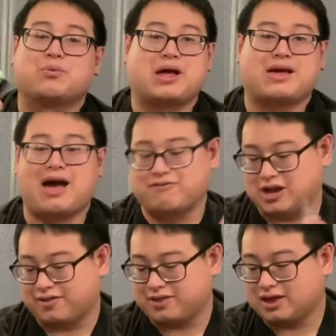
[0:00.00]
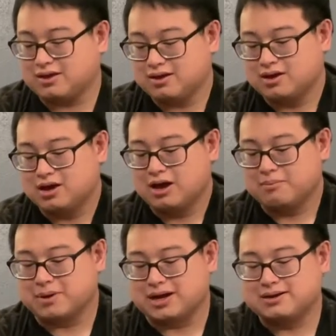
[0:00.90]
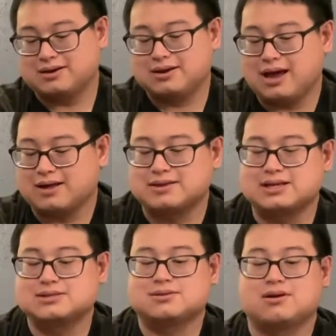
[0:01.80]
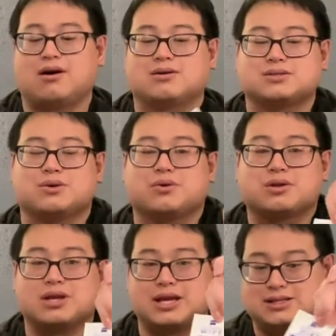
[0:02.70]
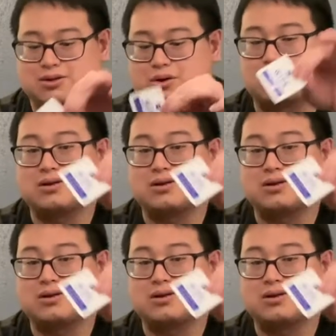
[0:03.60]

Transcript: rather have nothing. But yeah, these also clean your